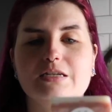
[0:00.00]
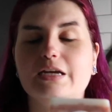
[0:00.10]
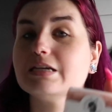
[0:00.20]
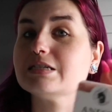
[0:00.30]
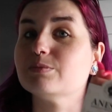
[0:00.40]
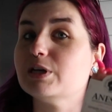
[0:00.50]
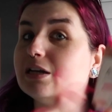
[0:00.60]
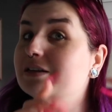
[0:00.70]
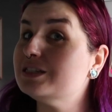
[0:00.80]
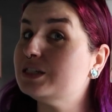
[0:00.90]
So next I'm going
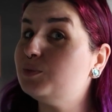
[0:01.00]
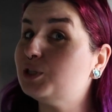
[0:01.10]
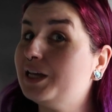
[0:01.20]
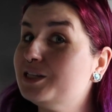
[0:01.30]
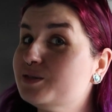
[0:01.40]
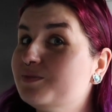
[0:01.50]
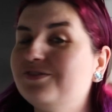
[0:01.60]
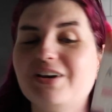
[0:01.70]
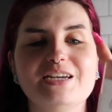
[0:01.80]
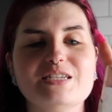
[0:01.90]
to double cleanse my
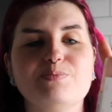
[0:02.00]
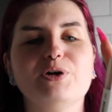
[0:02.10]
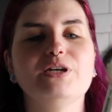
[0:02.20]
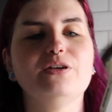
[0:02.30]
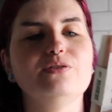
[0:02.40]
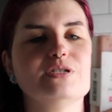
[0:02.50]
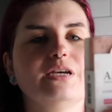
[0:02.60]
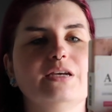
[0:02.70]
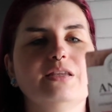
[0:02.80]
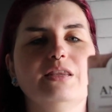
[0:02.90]
face by
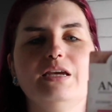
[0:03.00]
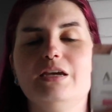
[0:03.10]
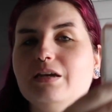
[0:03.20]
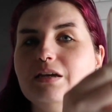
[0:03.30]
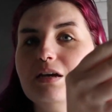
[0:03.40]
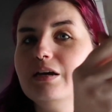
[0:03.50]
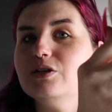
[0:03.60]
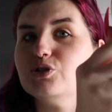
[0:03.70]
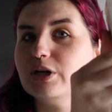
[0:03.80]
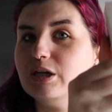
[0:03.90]
using the
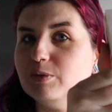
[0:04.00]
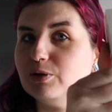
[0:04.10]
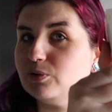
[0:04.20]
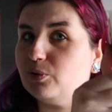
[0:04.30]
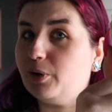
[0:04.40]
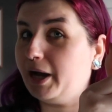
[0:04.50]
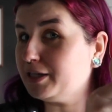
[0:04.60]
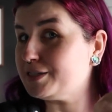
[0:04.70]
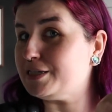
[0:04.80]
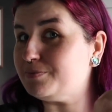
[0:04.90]
donkey milk or
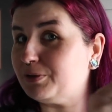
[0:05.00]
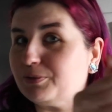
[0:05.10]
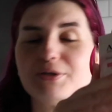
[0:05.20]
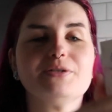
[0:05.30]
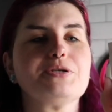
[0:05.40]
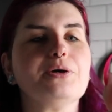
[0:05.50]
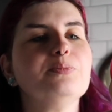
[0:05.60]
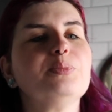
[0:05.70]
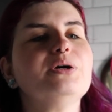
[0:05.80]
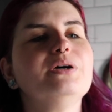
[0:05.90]
ass's milk
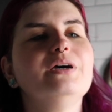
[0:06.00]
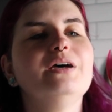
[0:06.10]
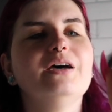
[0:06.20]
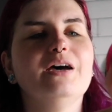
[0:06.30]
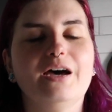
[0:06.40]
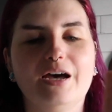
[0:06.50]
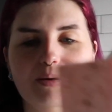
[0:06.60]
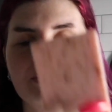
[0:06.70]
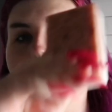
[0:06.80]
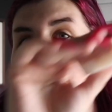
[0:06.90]
soap
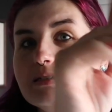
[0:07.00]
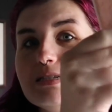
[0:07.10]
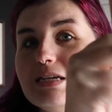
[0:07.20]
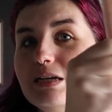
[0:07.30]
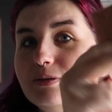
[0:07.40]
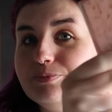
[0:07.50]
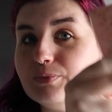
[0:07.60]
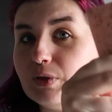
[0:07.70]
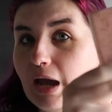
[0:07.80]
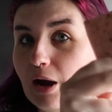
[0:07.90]
and see
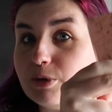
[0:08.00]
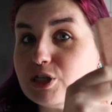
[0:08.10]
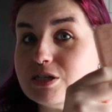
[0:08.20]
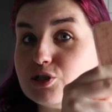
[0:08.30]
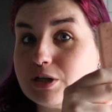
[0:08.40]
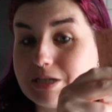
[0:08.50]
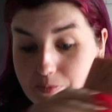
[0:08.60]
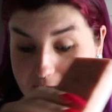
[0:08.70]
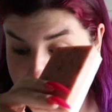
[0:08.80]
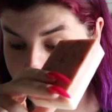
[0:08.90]
how much this dries
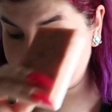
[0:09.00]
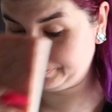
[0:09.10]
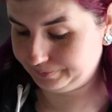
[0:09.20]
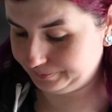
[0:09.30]
out my skin.